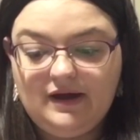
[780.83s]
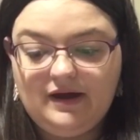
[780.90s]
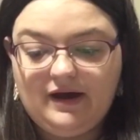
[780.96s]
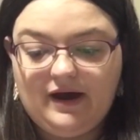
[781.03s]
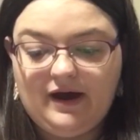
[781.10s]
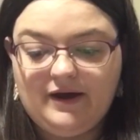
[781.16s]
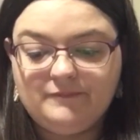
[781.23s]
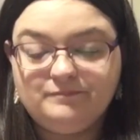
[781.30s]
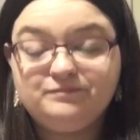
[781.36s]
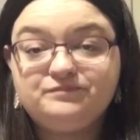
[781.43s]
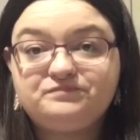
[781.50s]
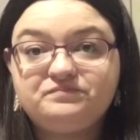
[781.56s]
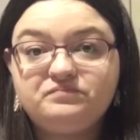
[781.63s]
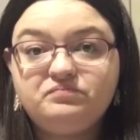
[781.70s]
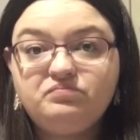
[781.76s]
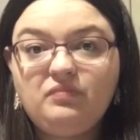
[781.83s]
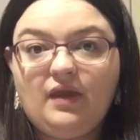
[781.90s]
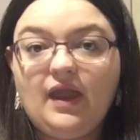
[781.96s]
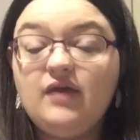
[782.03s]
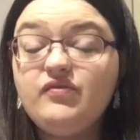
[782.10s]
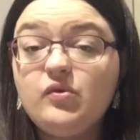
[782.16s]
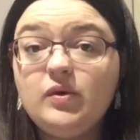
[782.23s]

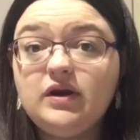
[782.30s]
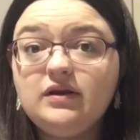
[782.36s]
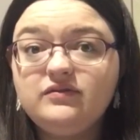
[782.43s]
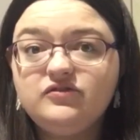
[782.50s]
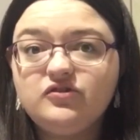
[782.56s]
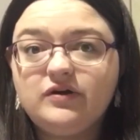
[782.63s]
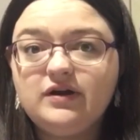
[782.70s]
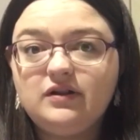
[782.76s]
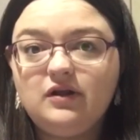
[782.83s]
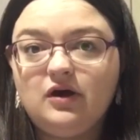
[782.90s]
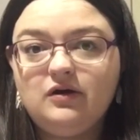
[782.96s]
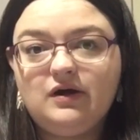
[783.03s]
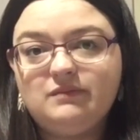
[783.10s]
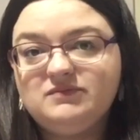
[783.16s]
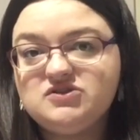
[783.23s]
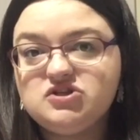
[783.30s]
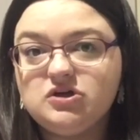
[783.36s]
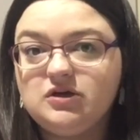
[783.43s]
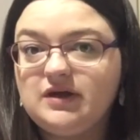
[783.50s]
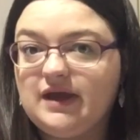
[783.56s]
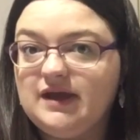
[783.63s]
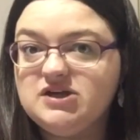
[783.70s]
If you want to join along, I'm sure
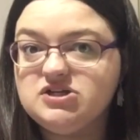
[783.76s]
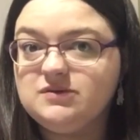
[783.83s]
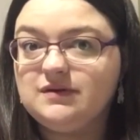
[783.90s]
Keisha would